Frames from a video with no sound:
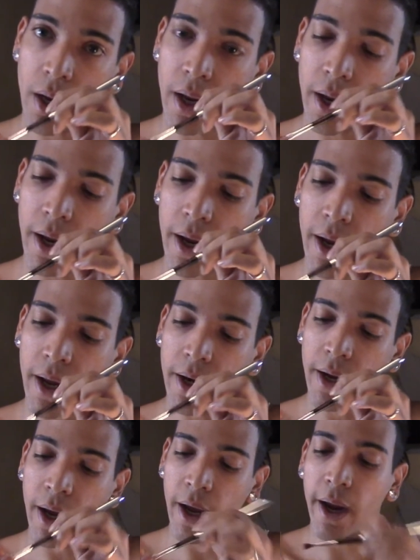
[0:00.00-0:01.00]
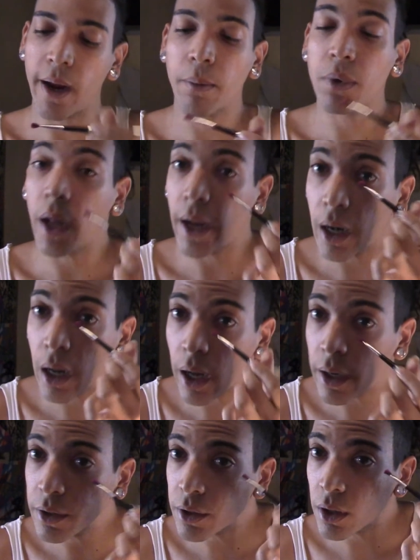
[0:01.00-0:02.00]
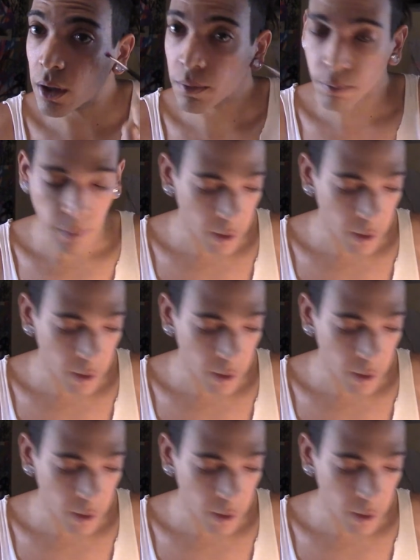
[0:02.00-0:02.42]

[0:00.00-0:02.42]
And I apply it under my